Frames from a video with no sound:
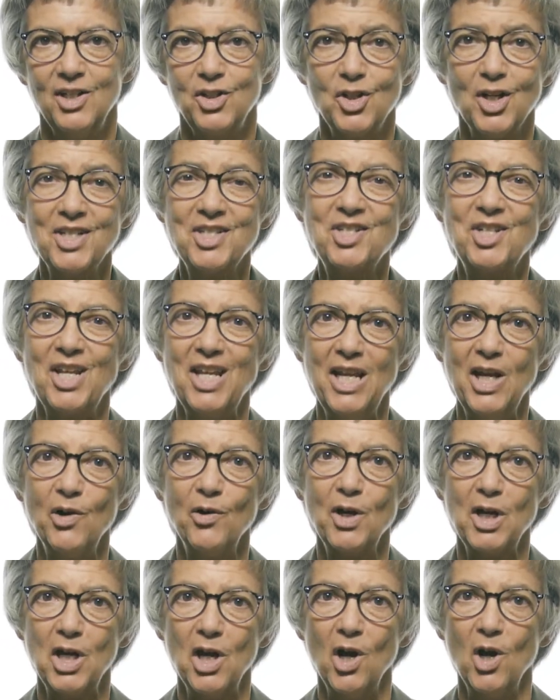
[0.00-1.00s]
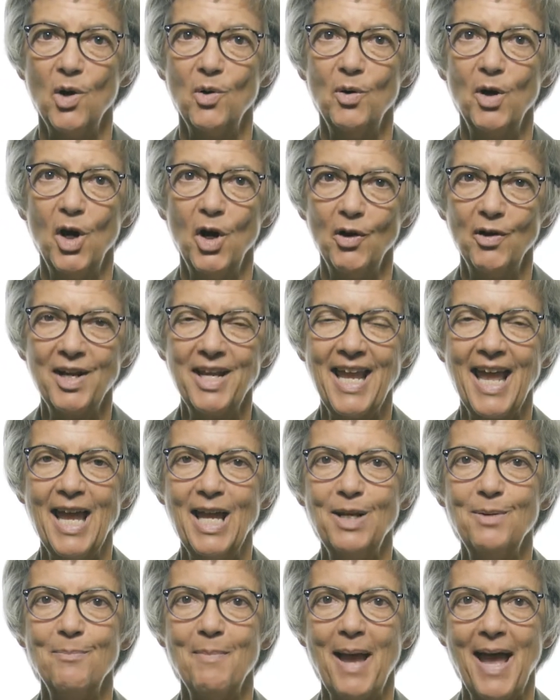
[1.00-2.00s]
Just a year ago,
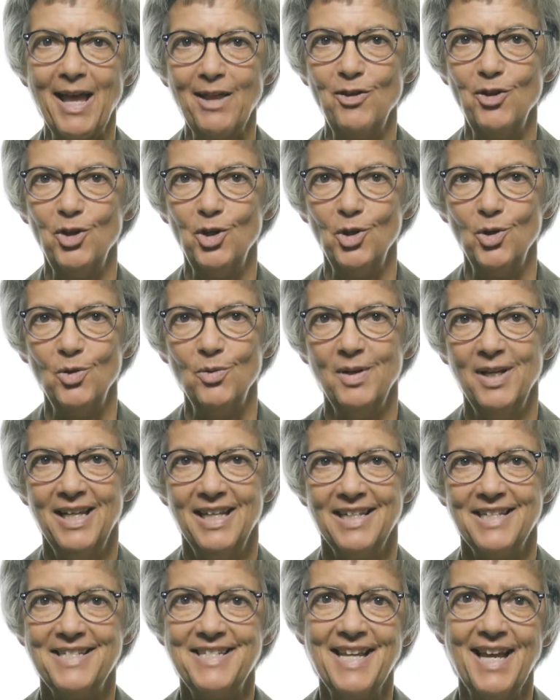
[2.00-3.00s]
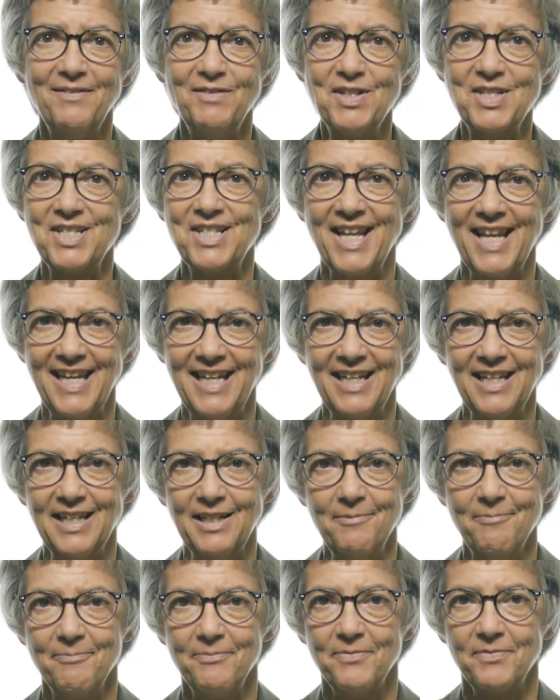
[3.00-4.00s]
Hurricane Matthew devastated